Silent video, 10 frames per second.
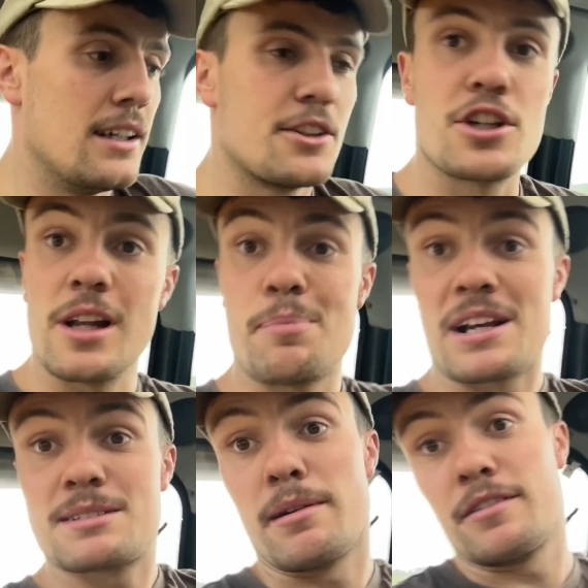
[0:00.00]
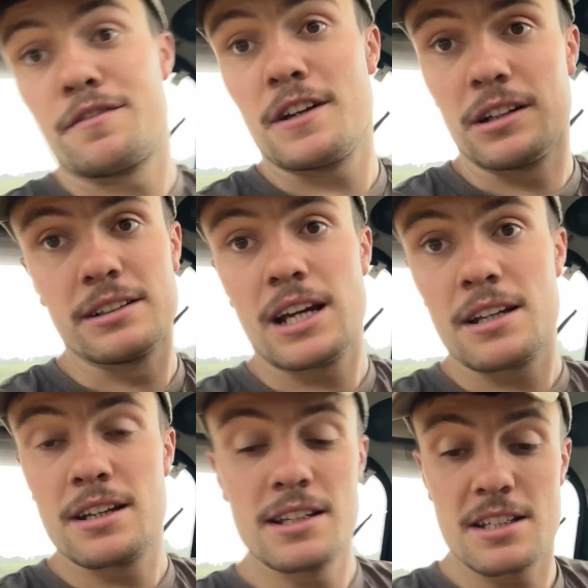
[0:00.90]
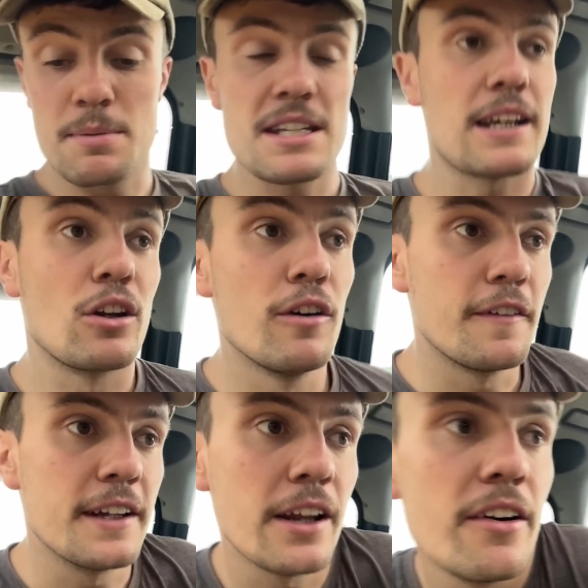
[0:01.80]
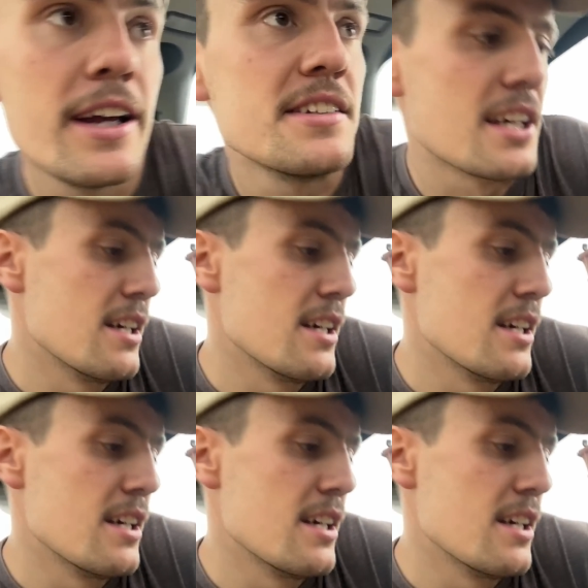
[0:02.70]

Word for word: Trailer picks them up in the field and then needs to be taken off at the other end.